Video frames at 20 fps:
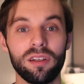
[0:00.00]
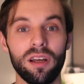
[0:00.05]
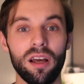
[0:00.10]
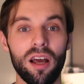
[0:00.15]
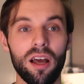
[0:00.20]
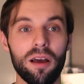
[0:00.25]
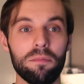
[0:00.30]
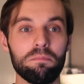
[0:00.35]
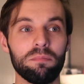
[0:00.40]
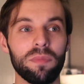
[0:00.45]

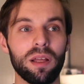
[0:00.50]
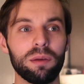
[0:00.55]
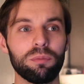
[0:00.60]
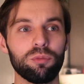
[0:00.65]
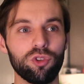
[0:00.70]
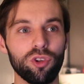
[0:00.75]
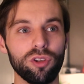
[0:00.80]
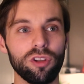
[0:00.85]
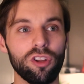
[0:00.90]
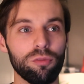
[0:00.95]
I'm
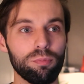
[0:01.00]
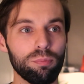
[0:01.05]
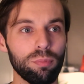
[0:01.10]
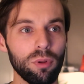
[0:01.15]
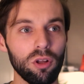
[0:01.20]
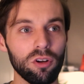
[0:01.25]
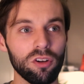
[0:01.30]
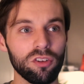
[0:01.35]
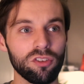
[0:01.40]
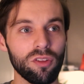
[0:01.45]
sure there's
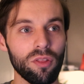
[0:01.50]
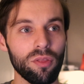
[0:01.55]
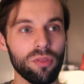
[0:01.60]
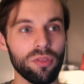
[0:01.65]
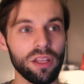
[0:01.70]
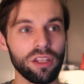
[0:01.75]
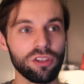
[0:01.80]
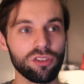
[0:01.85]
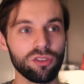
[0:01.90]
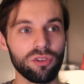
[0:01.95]
blogs and
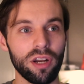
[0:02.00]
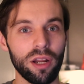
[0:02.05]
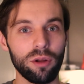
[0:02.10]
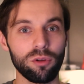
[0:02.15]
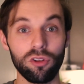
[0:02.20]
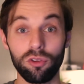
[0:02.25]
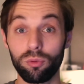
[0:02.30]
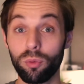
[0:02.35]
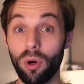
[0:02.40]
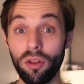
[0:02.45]
things
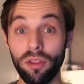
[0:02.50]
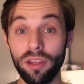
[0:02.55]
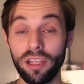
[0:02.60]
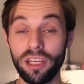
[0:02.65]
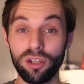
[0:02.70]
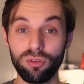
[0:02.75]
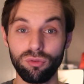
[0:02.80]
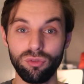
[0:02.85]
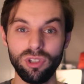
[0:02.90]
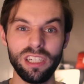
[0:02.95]
around as well that you
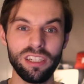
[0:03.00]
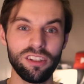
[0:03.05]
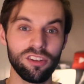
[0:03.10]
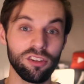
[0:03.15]
can read.